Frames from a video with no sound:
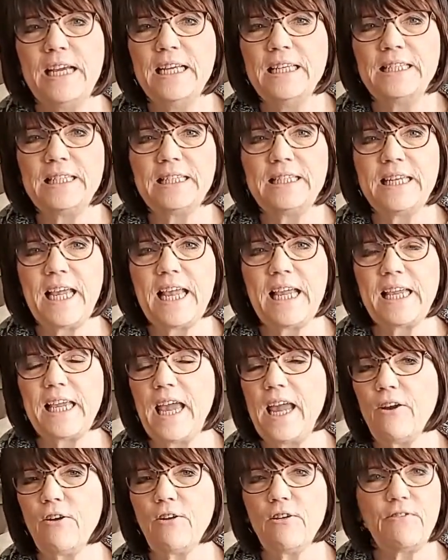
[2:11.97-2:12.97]
to take
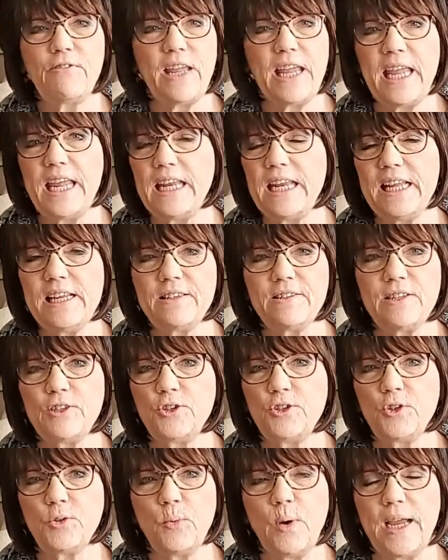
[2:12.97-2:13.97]
care of any
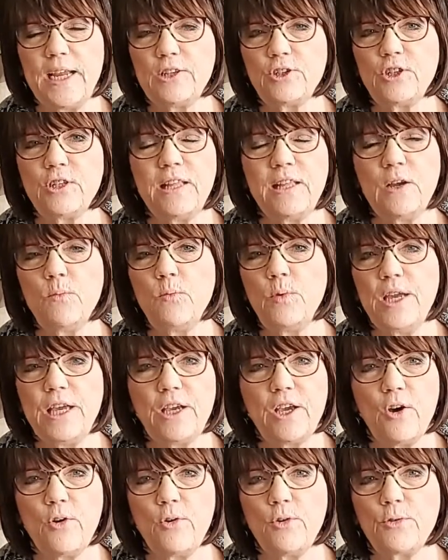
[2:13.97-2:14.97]
situation that we
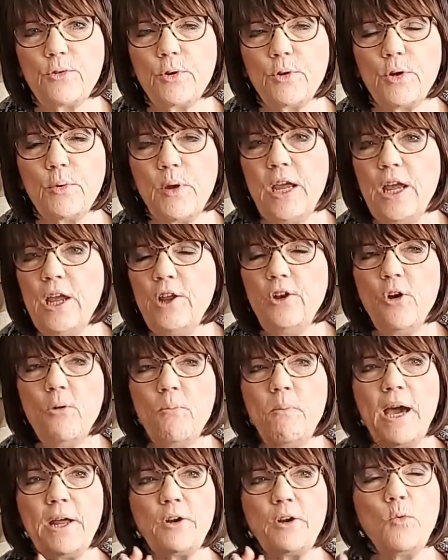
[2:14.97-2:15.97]
go through. No
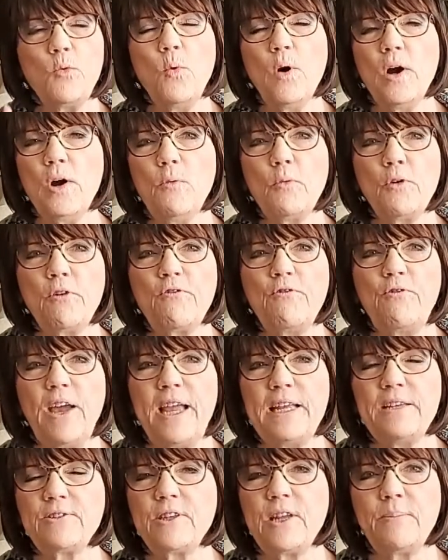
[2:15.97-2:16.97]
matter what we're
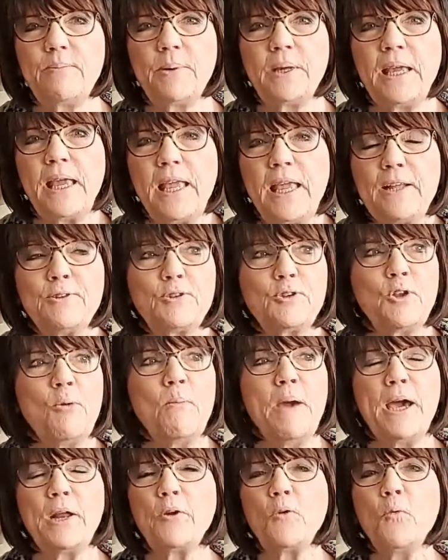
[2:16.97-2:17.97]
faced up against, no
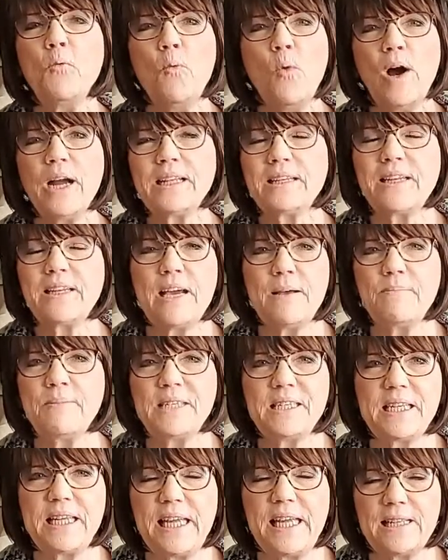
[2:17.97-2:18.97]
matter what
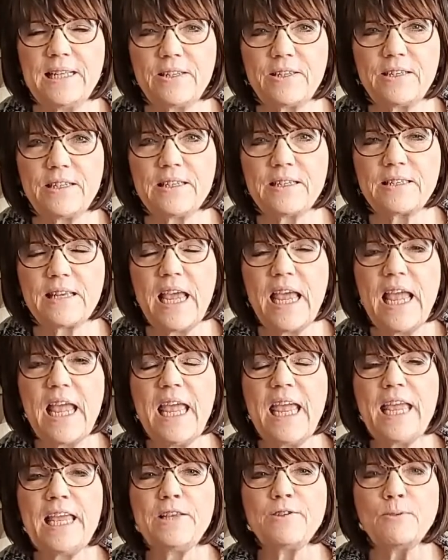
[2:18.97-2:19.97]
comes against us,
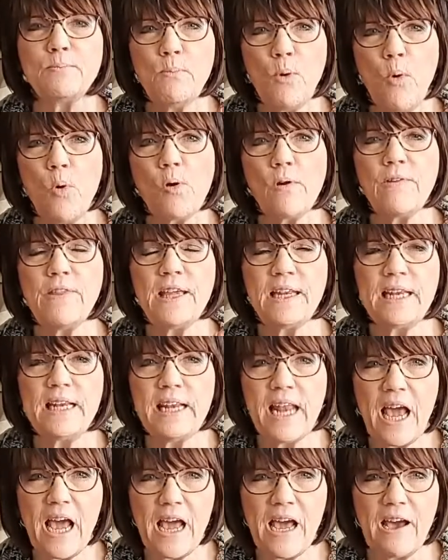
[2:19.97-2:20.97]
he's more than
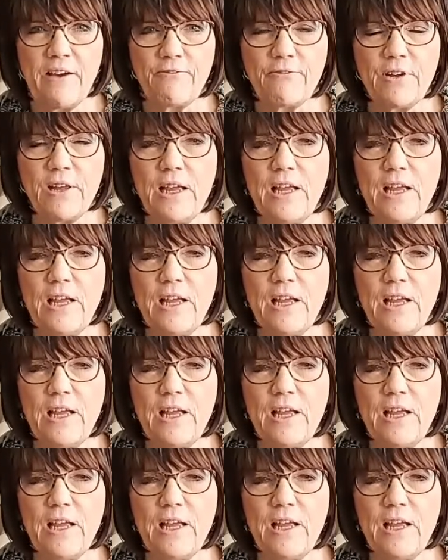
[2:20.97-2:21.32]
enough.